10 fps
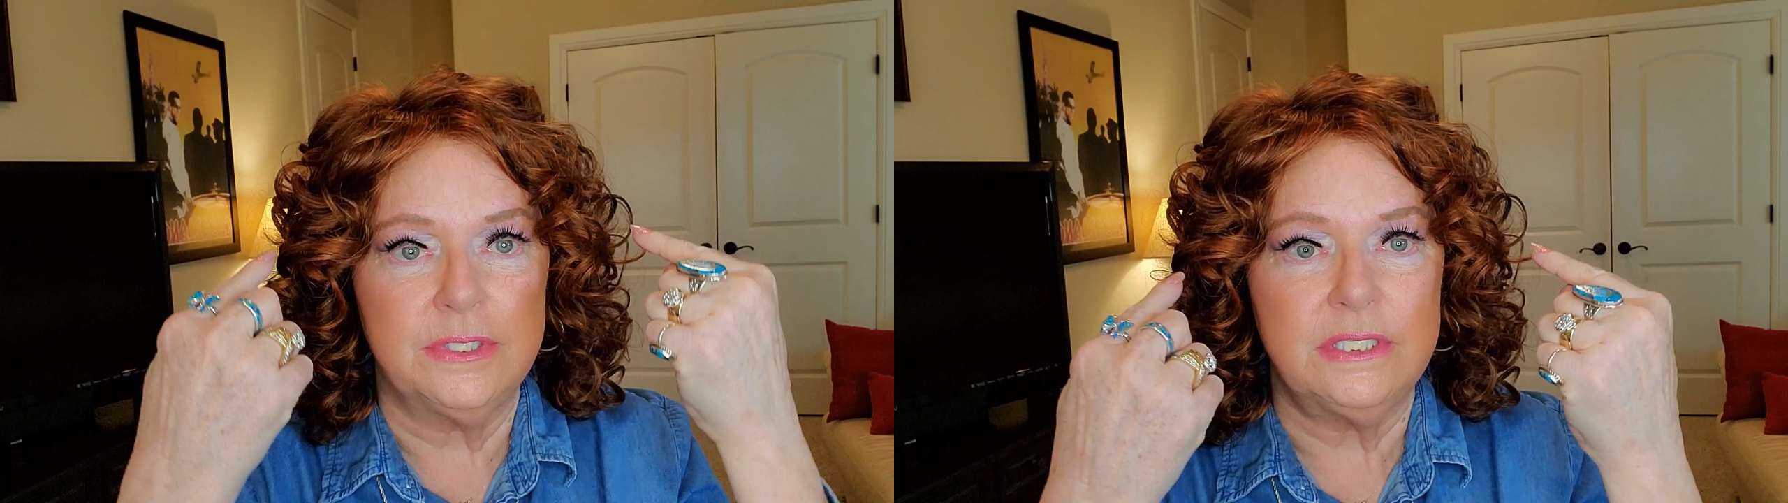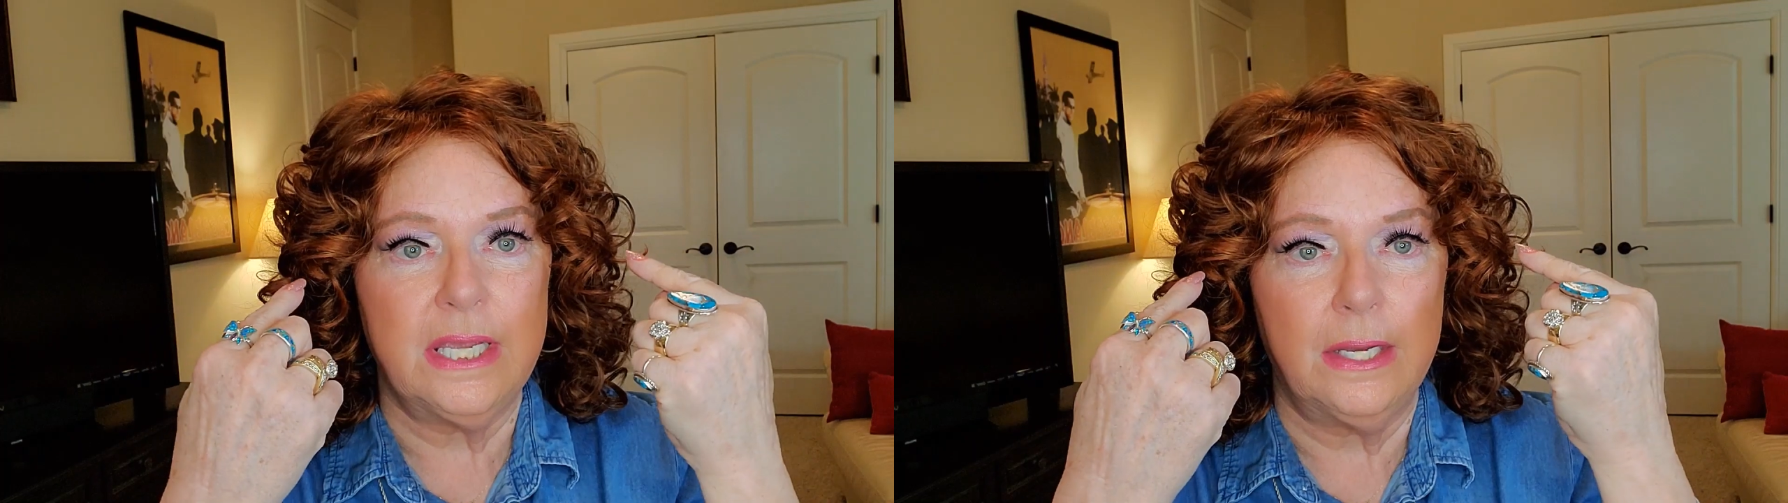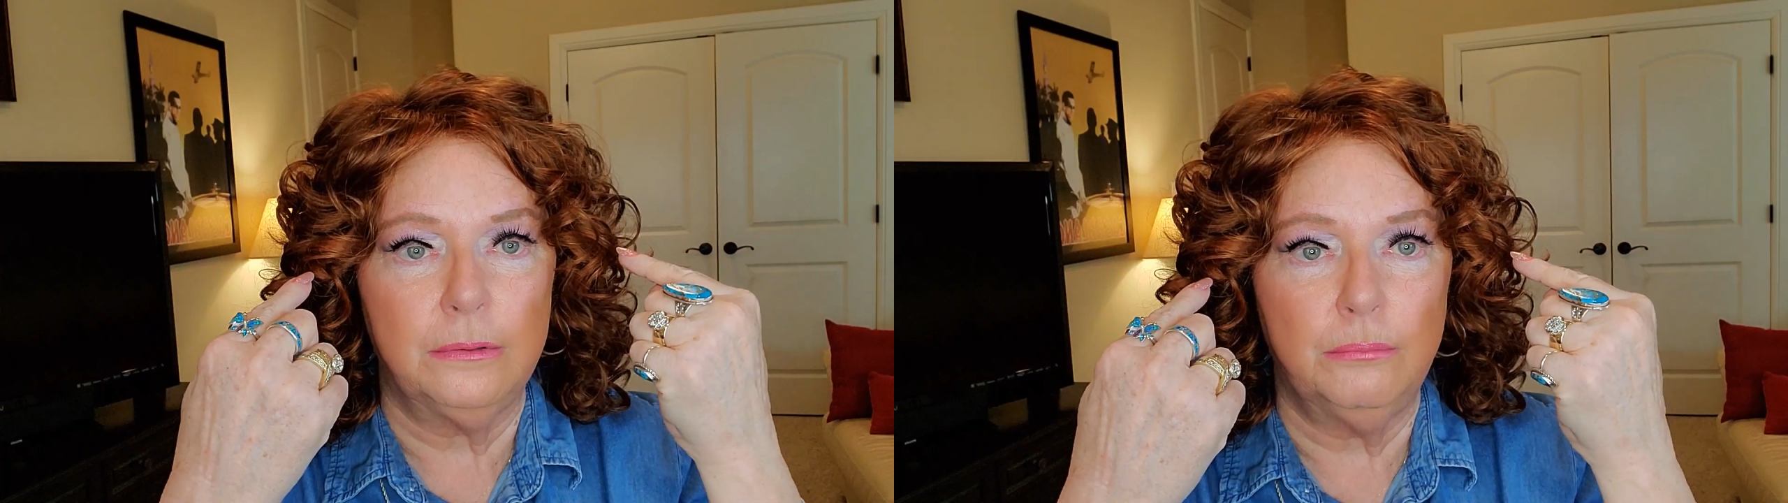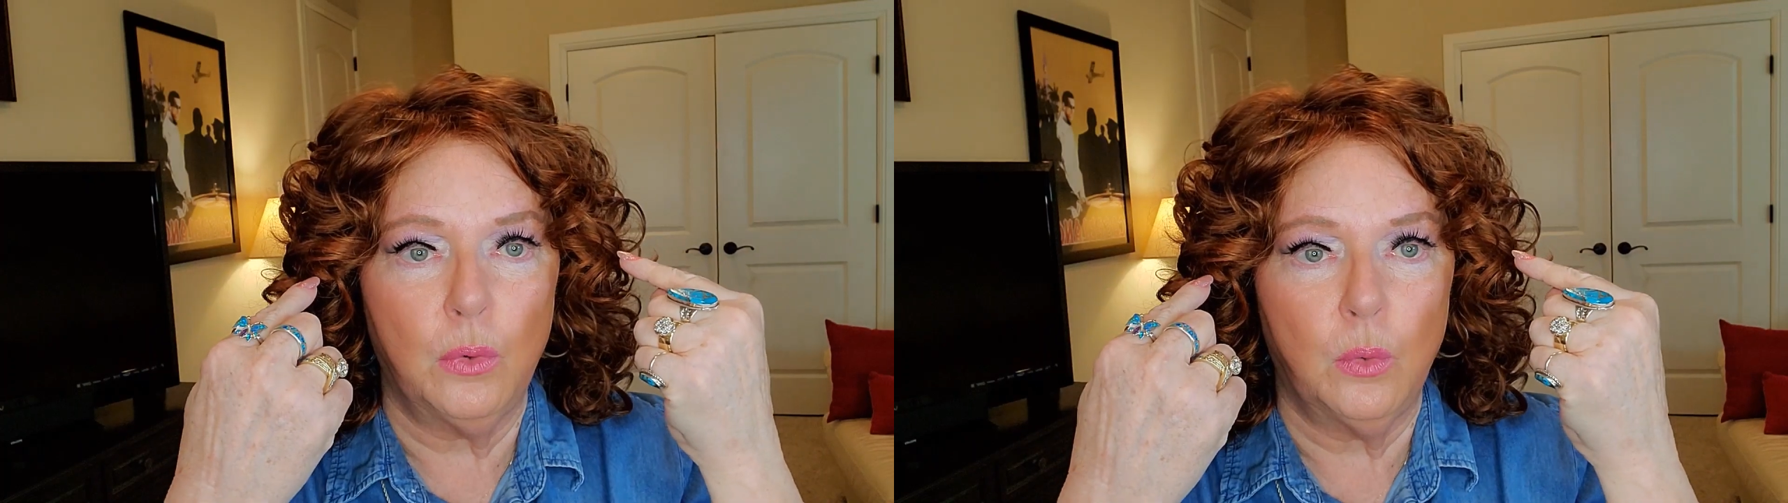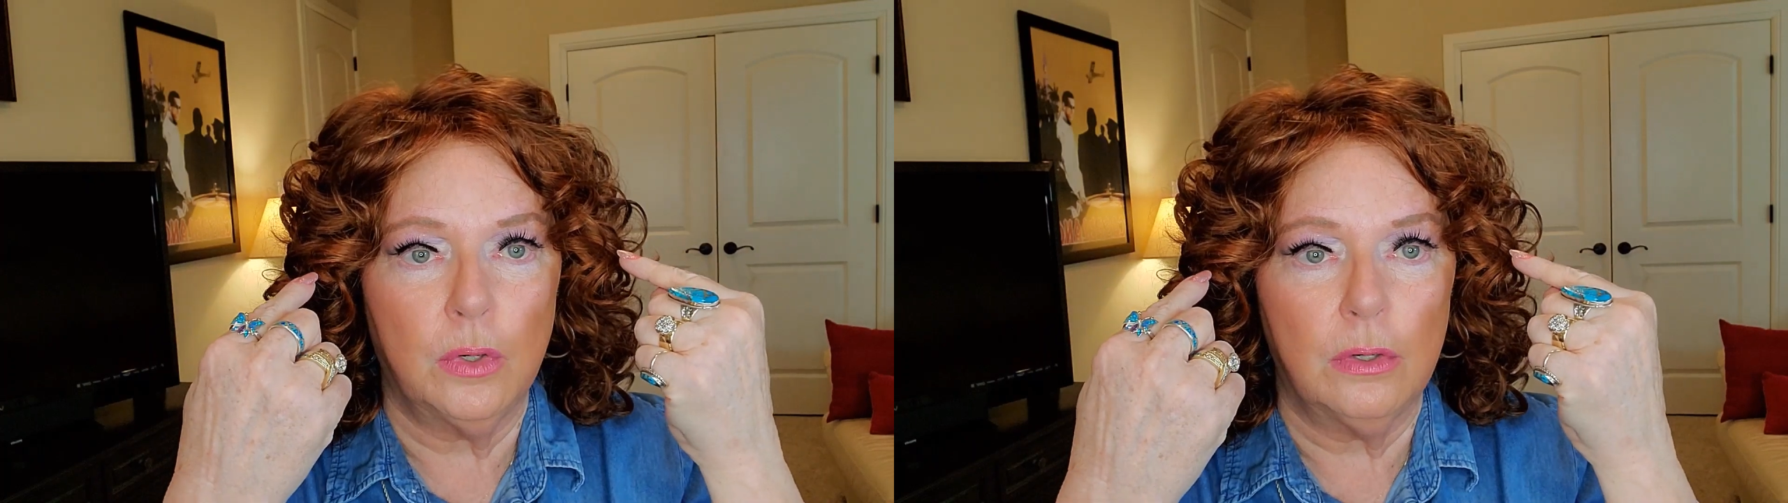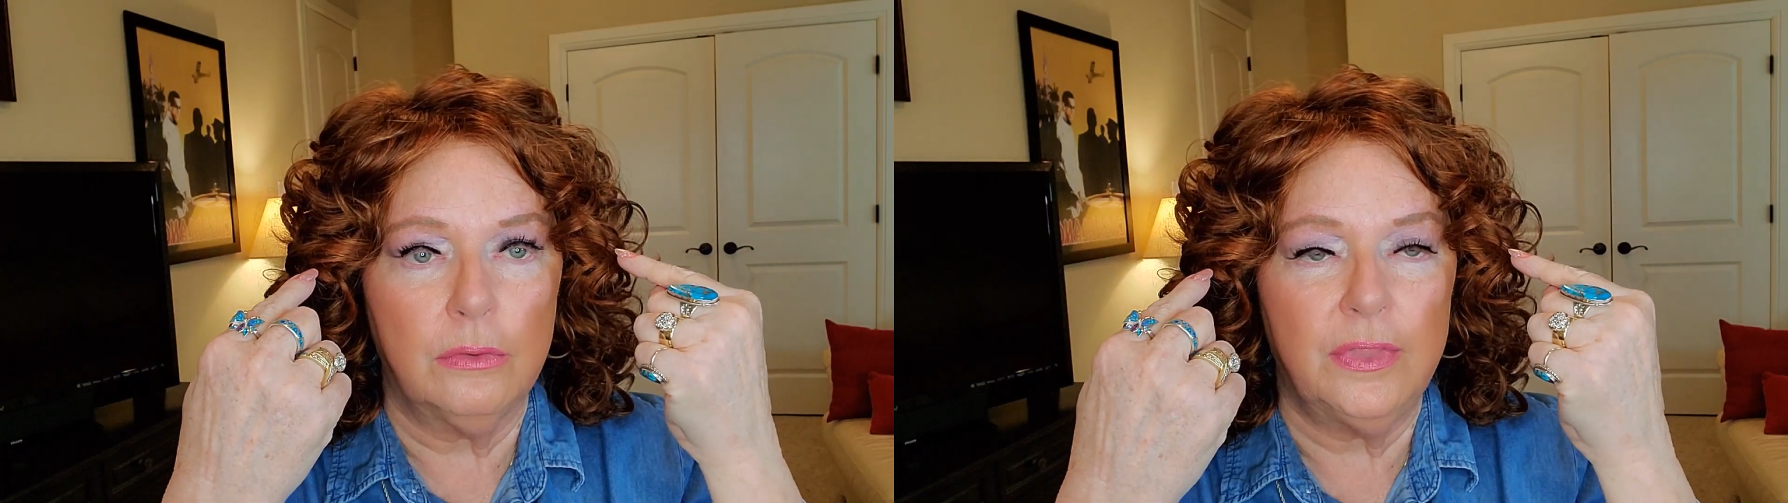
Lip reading: down more